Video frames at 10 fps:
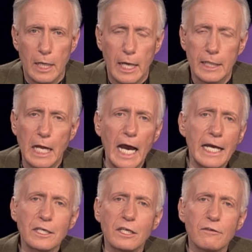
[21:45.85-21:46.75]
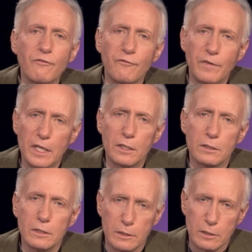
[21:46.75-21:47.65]
And I can
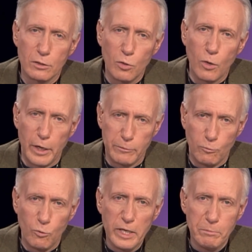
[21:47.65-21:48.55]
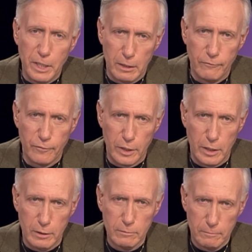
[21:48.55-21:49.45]
feel the Lord weeping for
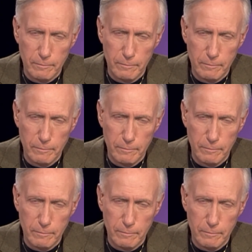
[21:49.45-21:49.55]
you,